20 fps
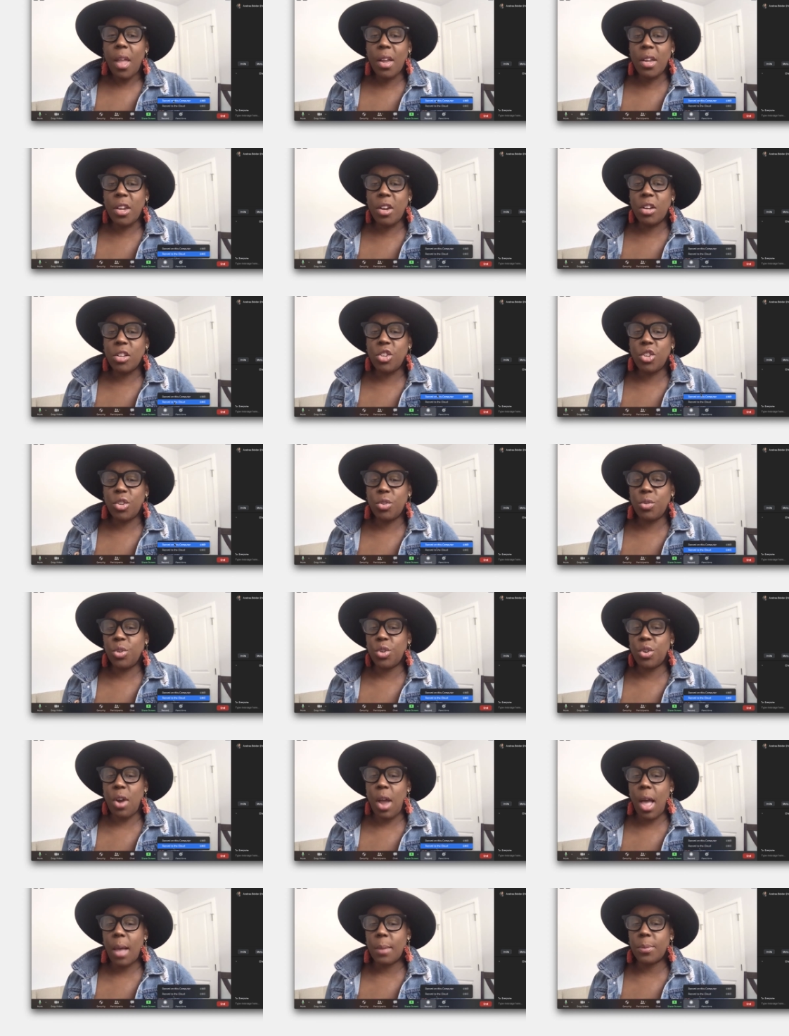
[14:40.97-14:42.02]
And you can choose
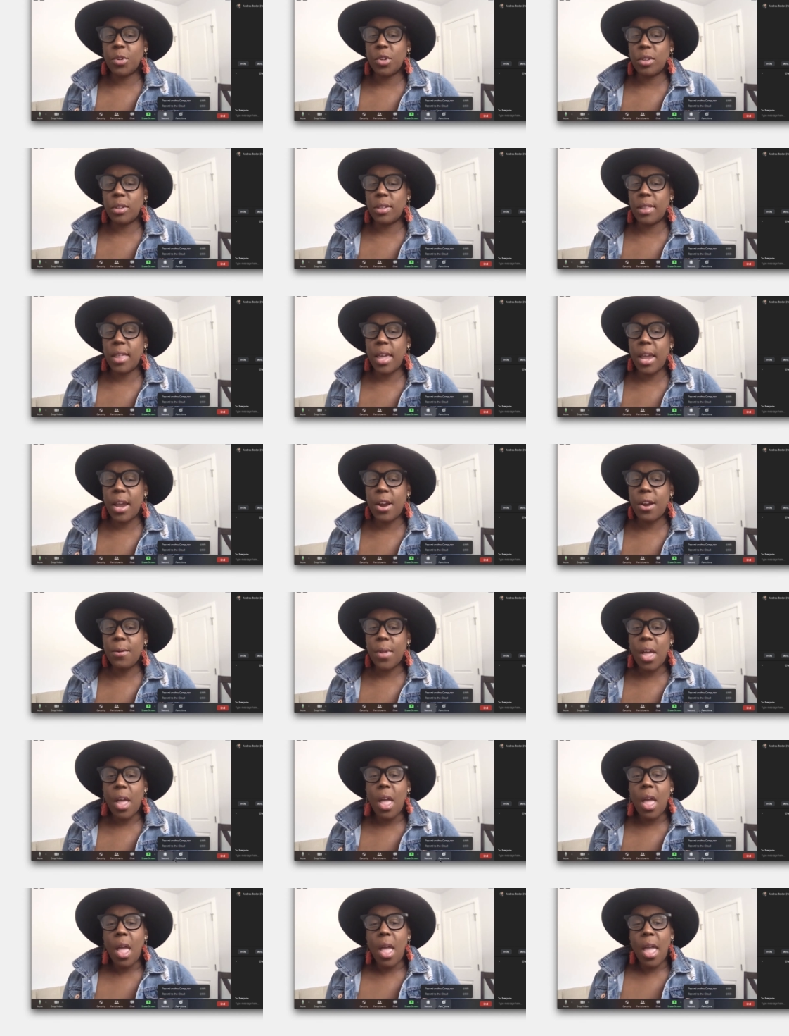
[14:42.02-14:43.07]
your options there.
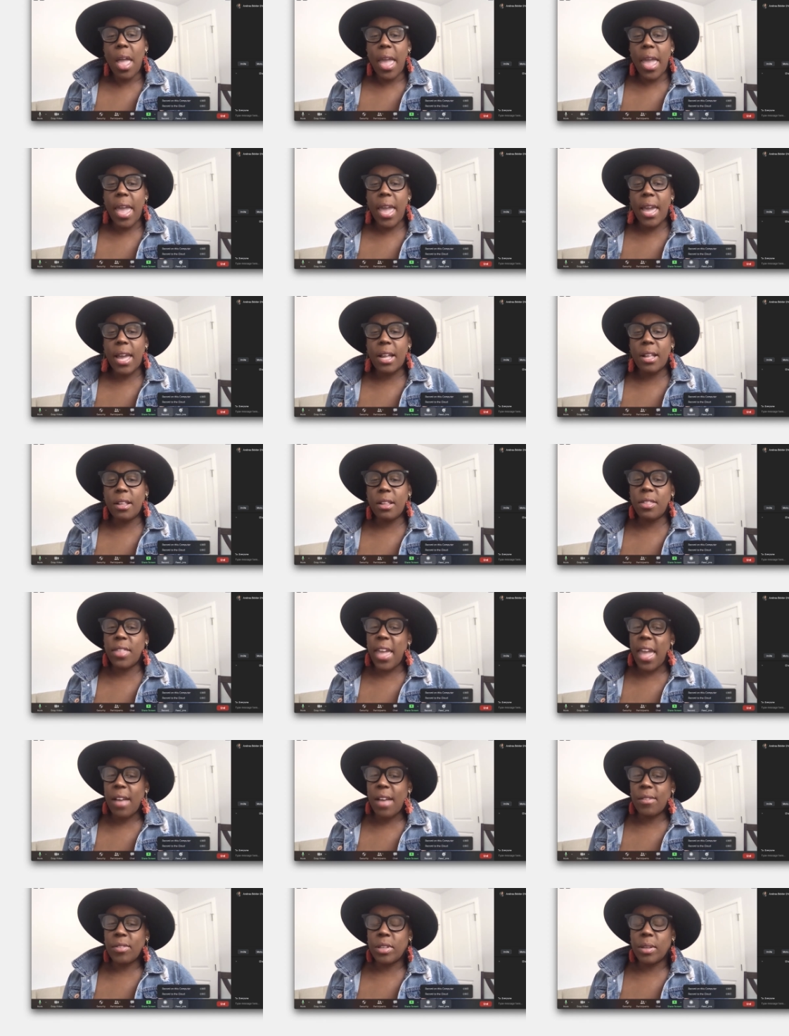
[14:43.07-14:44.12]
And they
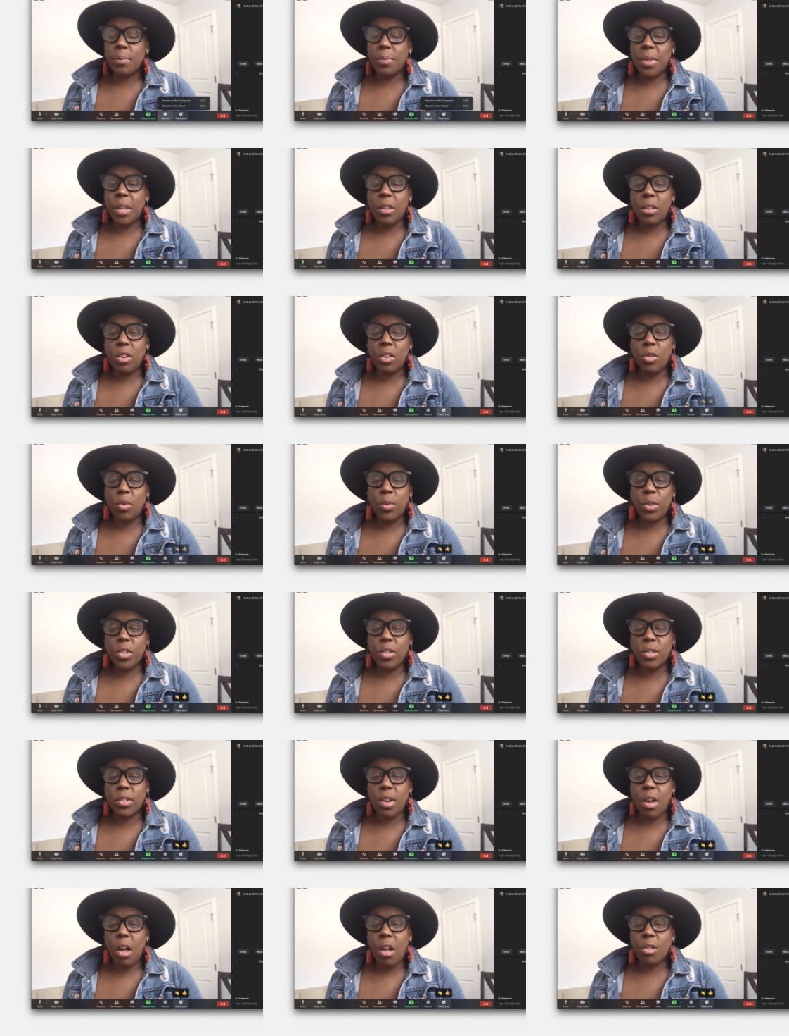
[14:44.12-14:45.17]
have something new, which
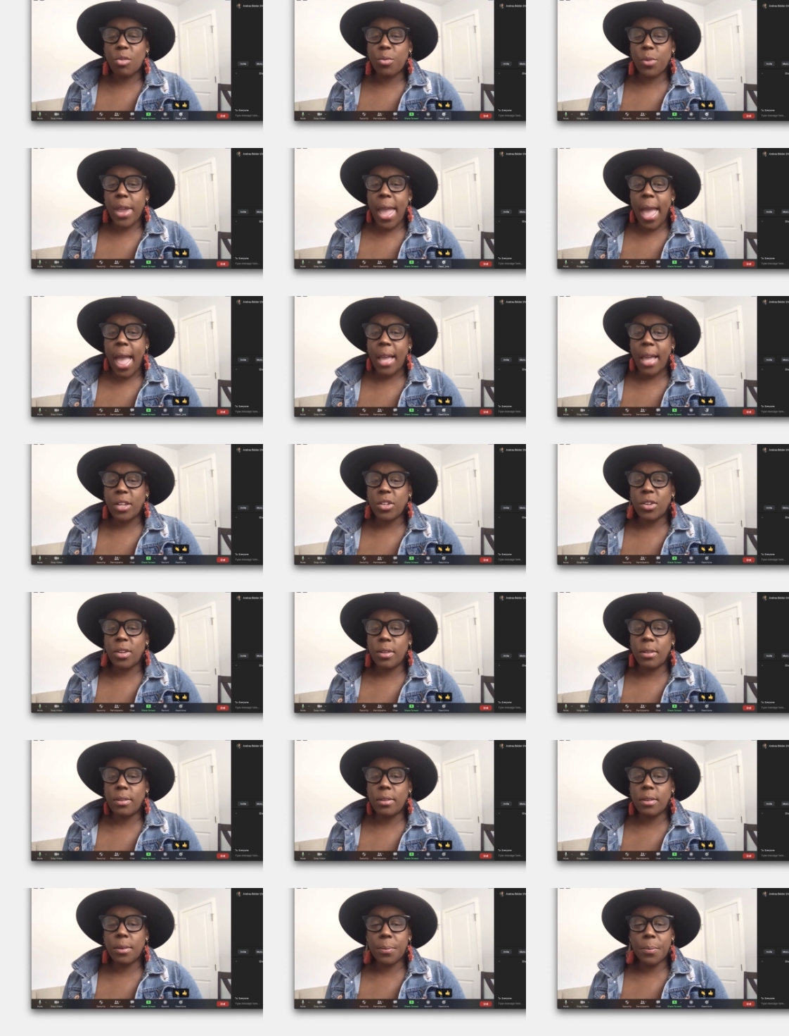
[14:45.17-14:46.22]
is called
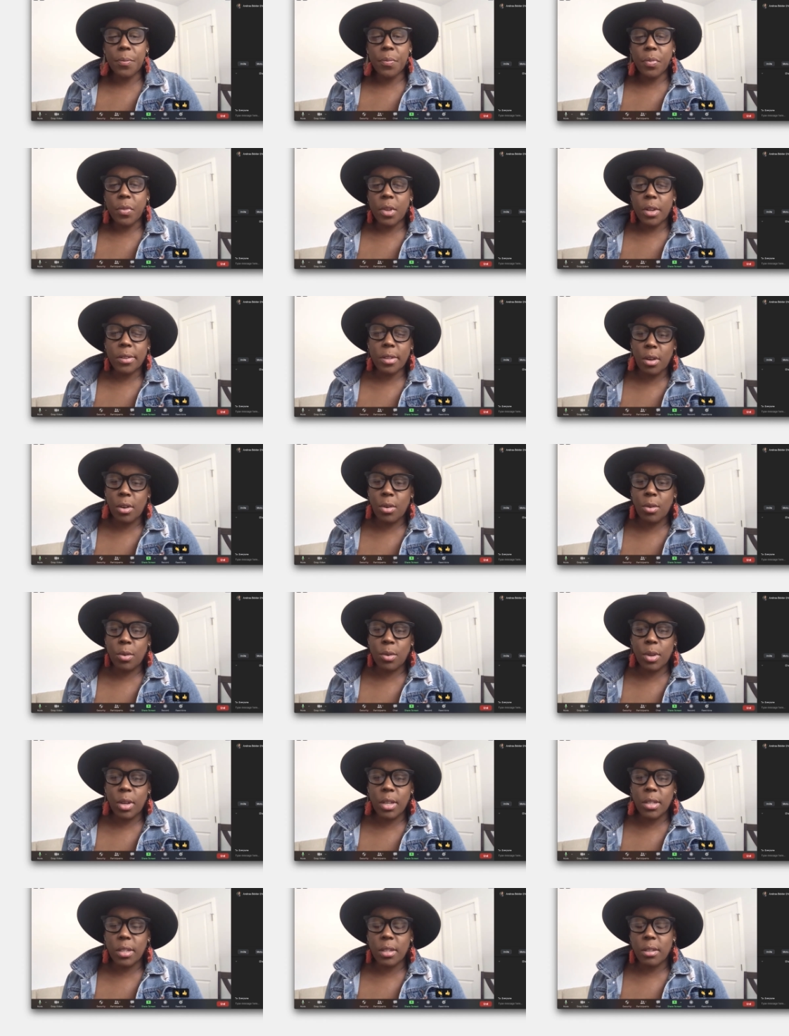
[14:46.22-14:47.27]
reactions. So
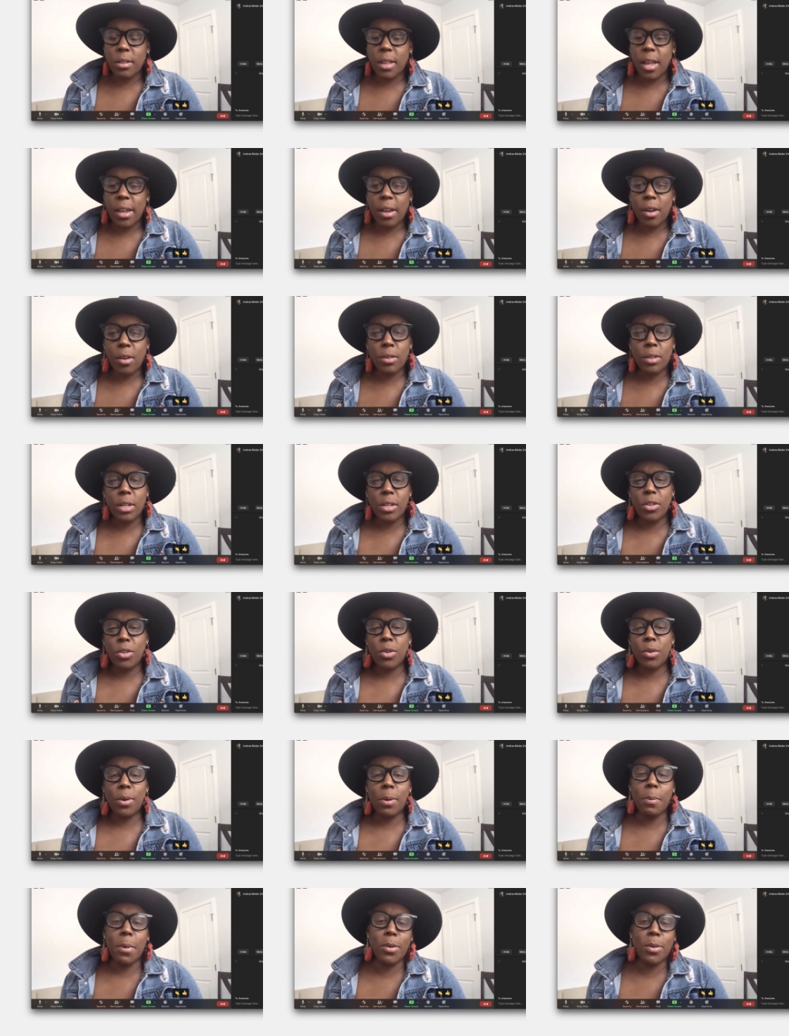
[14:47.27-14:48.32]
it's like only two
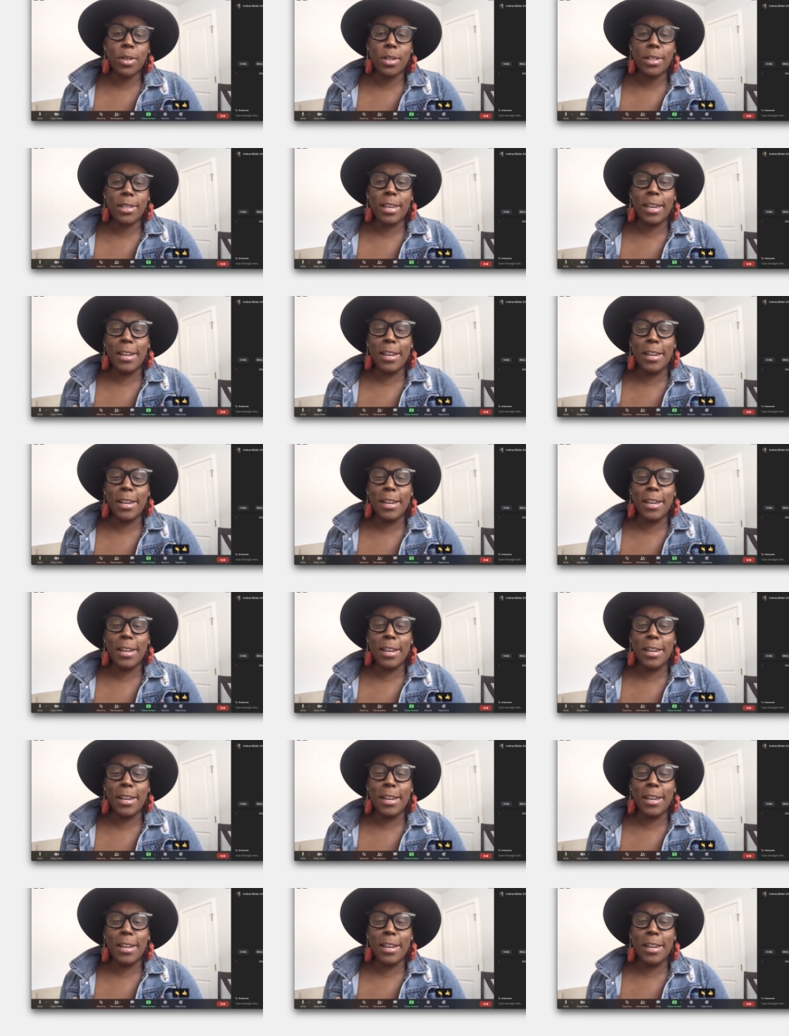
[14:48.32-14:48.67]
emojis